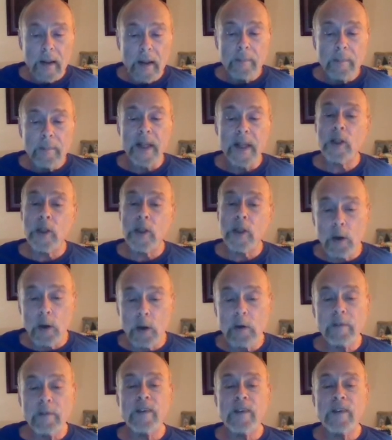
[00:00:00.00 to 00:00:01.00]
It
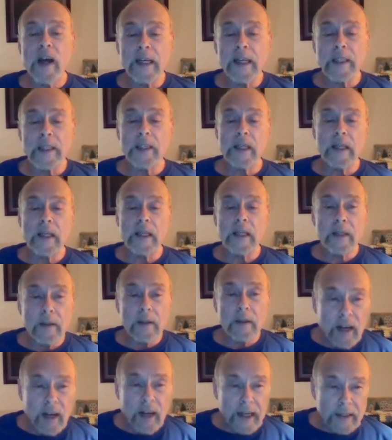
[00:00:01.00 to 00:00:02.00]
certifies in
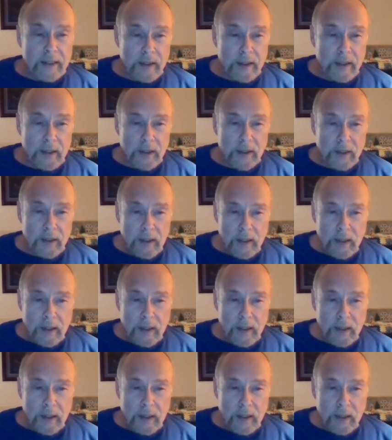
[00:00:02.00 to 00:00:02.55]
advance